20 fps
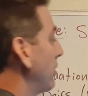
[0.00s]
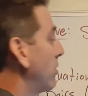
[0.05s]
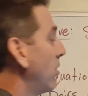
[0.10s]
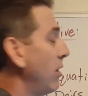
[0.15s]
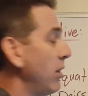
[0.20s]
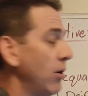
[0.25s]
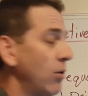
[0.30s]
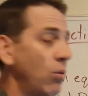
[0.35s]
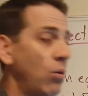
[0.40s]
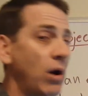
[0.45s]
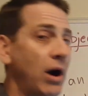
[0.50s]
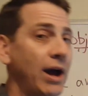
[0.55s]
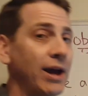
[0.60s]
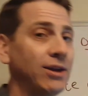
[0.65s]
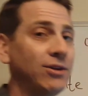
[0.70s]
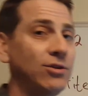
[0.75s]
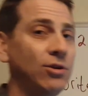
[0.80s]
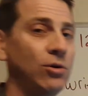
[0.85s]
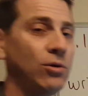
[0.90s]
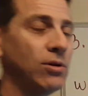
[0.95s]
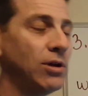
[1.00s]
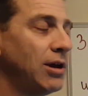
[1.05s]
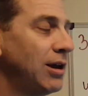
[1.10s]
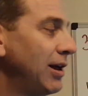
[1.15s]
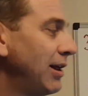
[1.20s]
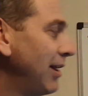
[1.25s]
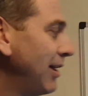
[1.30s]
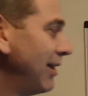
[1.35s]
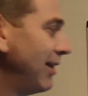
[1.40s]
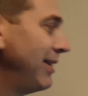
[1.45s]
to call it y2.
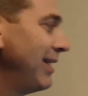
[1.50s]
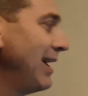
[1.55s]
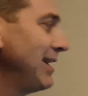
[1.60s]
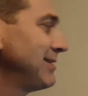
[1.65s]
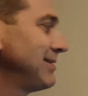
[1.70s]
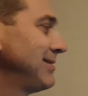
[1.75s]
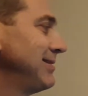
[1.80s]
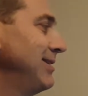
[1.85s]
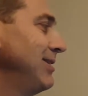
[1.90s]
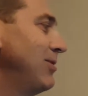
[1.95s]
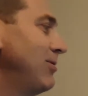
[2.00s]
That's